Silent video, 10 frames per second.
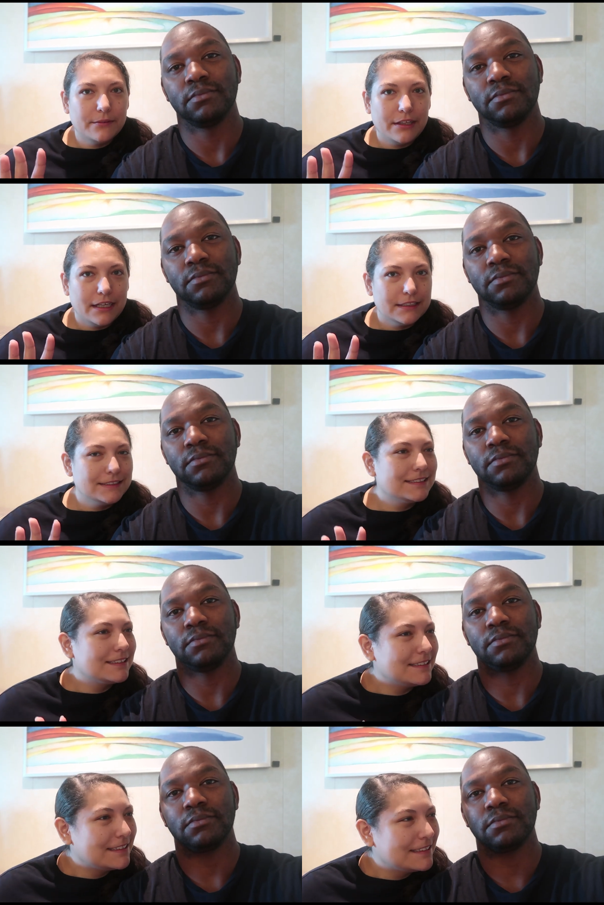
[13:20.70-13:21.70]
Speaker 1: get relaxed.
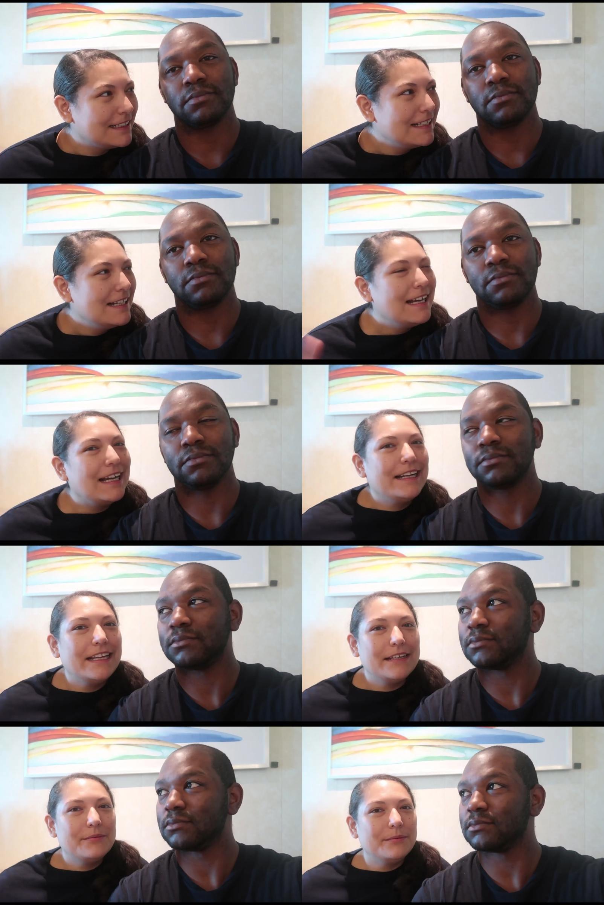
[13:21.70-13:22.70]
And
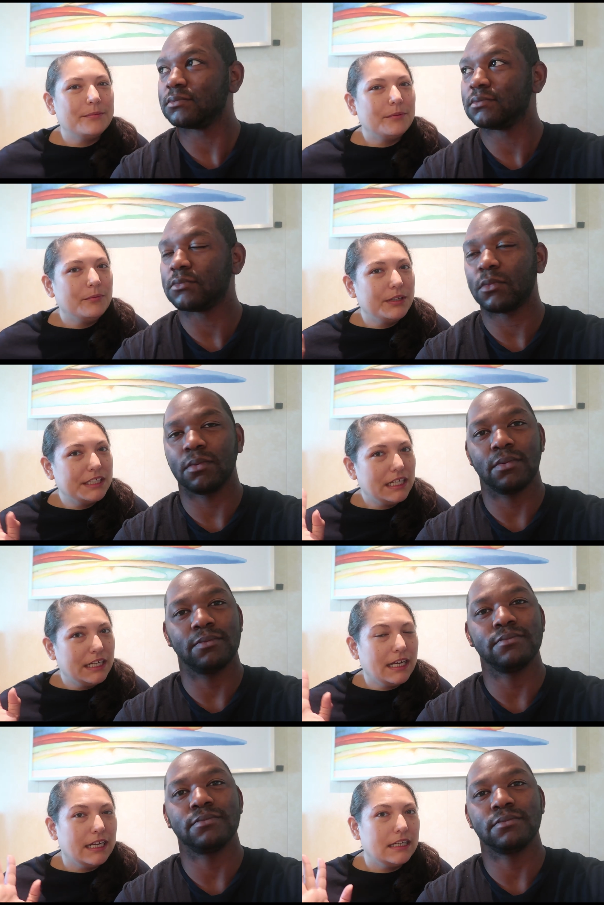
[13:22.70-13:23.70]
then Will and
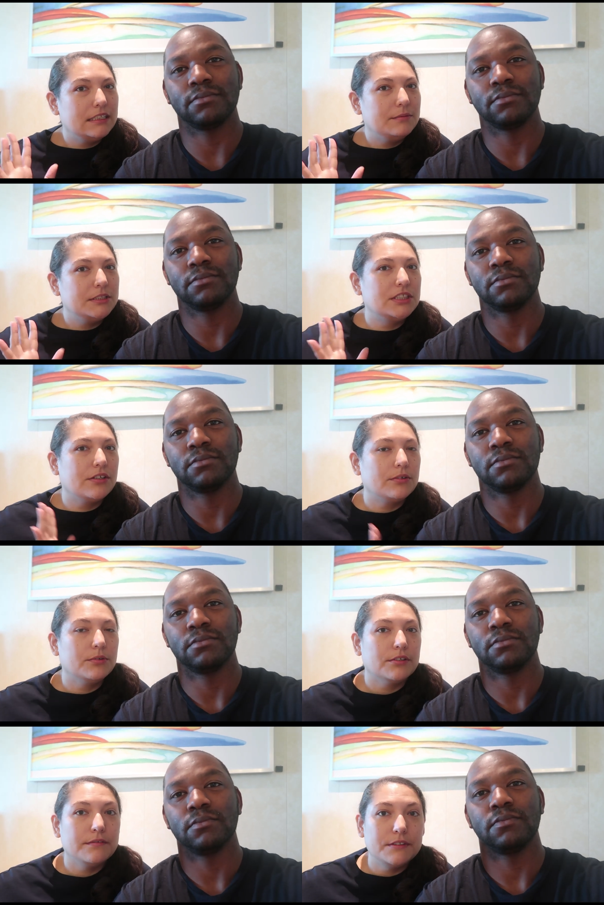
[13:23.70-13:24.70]
I shared an
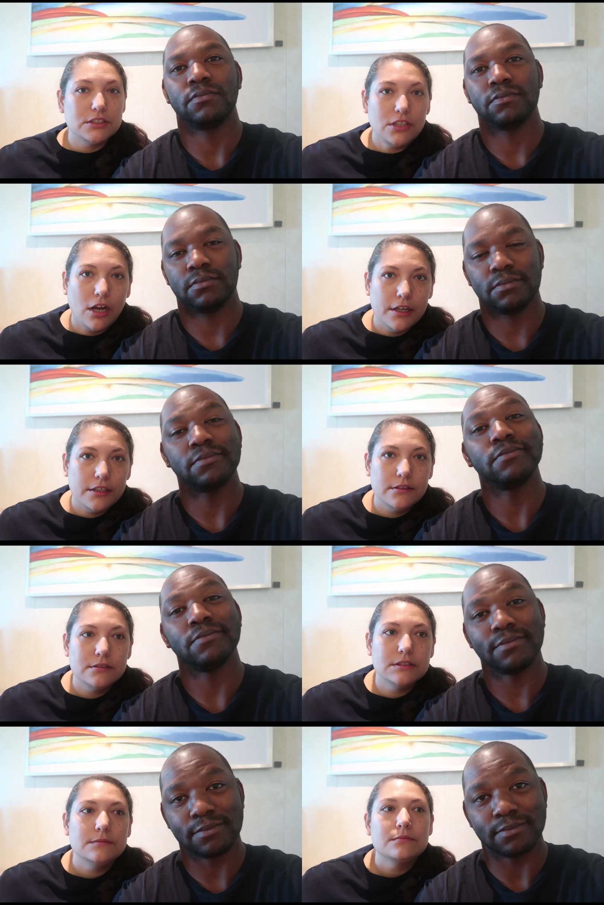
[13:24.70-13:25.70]
order of fish
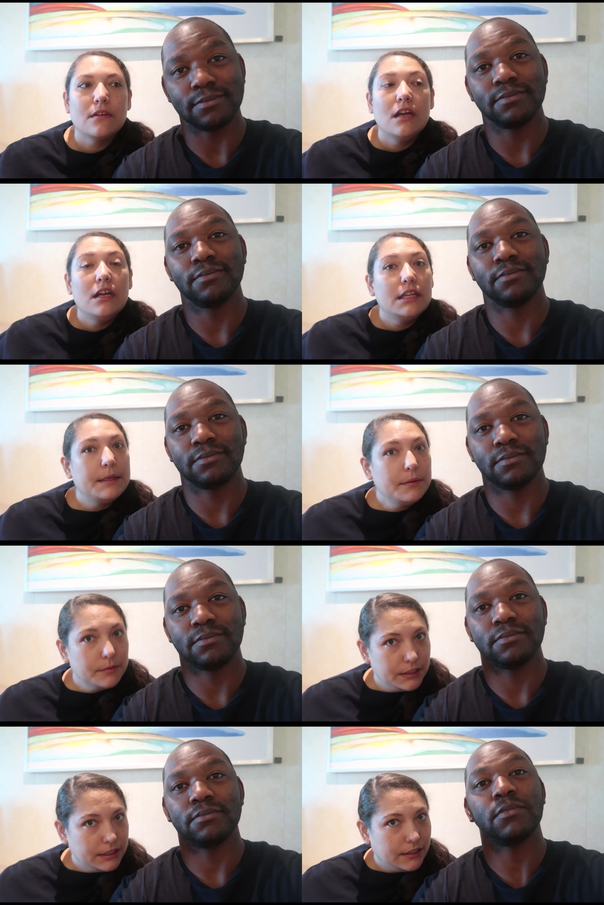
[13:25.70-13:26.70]
tacos. Mm-hmm. They were
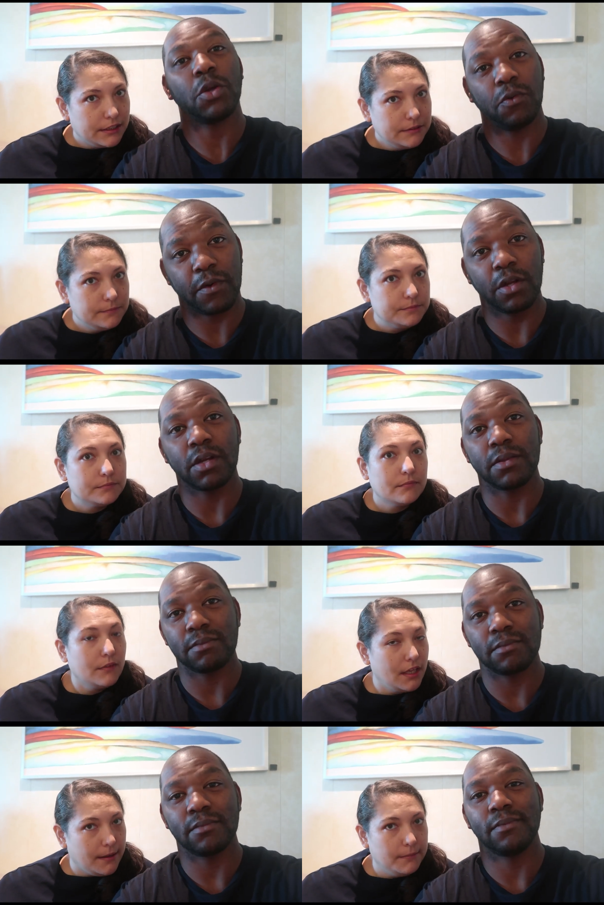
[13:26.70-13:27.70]
really
Speaker 2: good. They were very good.
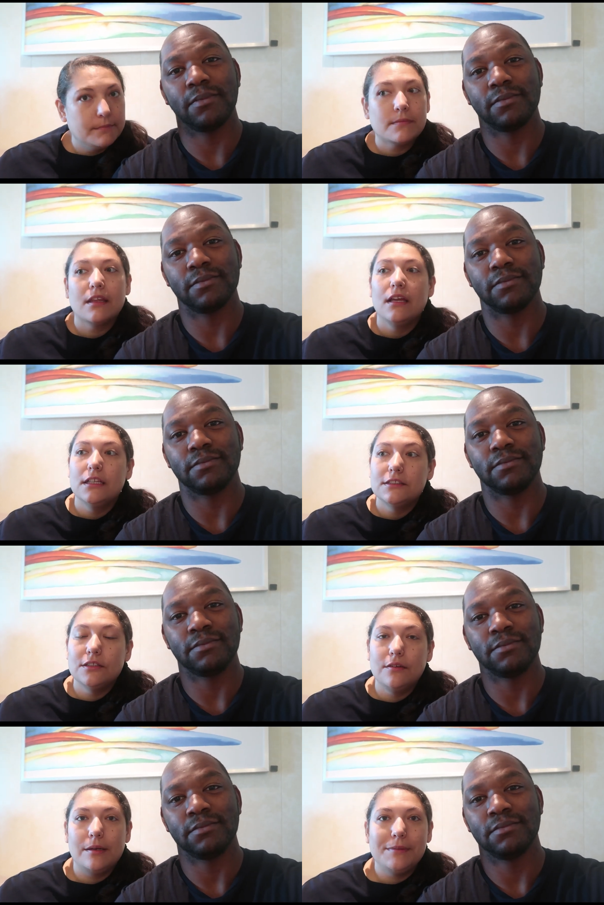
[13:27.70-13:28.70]
Yeah.
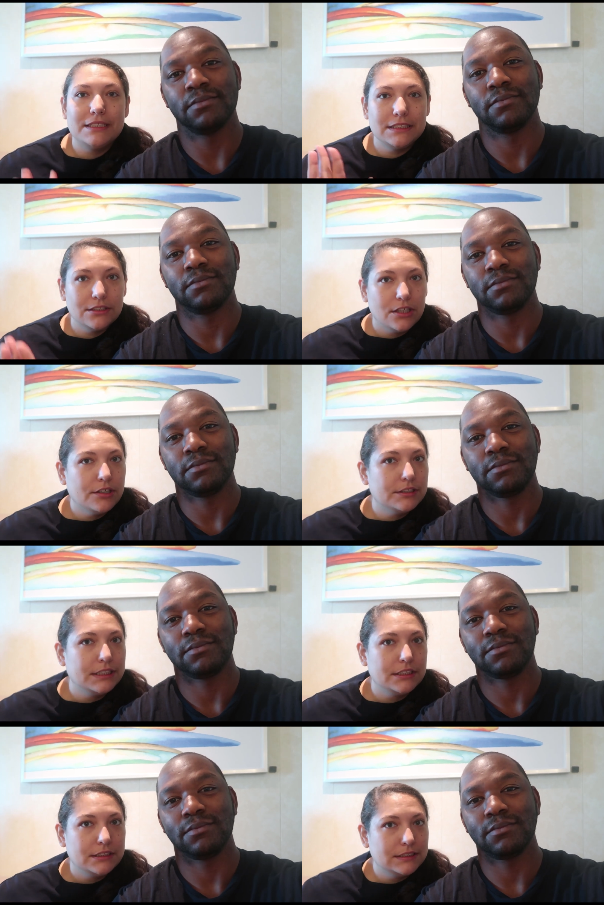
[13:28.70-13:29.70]
Speaker 1: So I'm guessing La
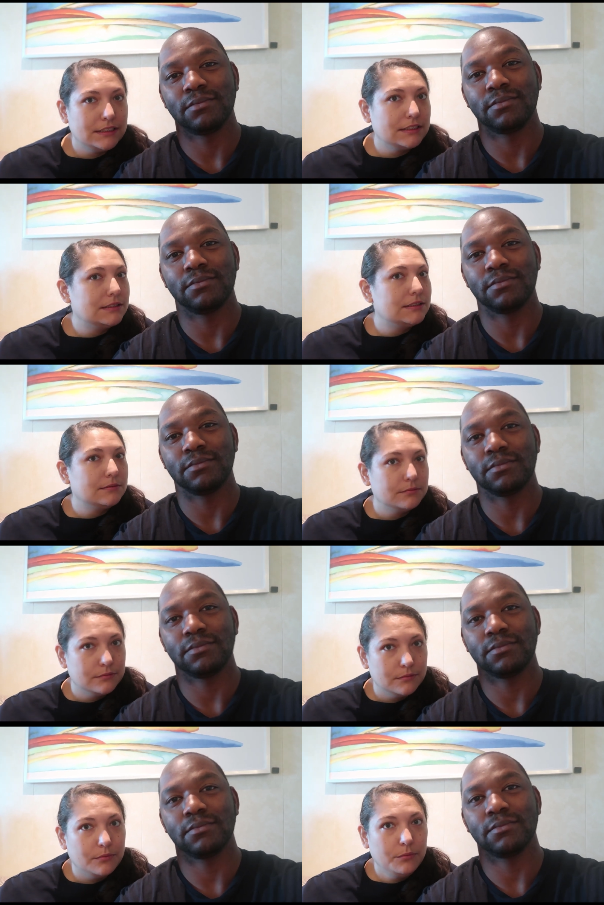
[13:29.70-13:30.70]
Gardenia's is
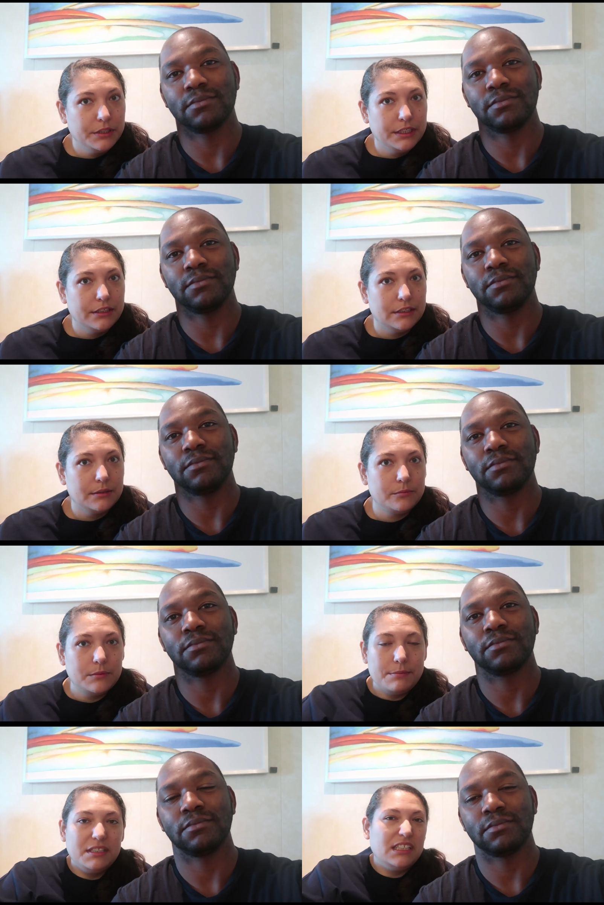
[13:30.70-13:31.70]
really good, and
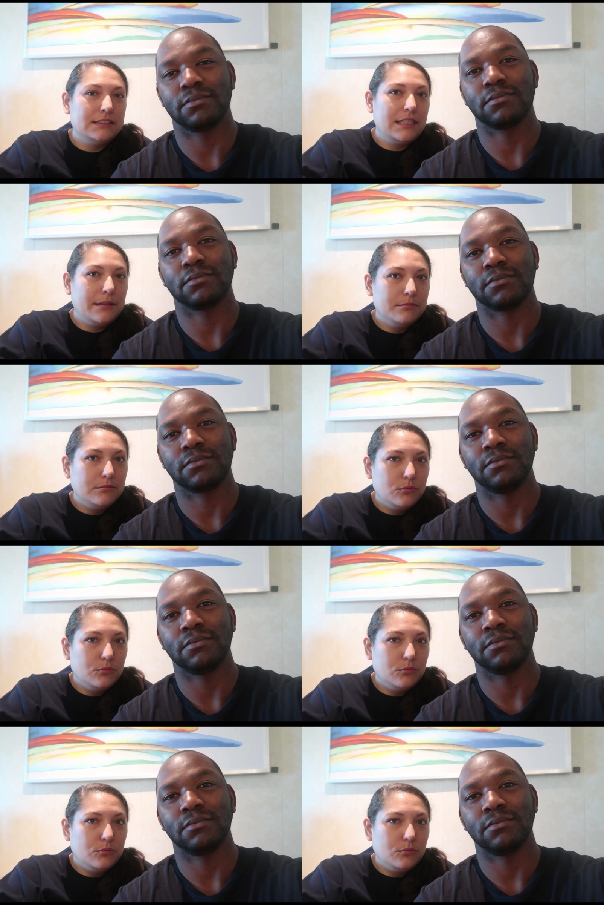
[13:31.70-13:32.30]
maybe next time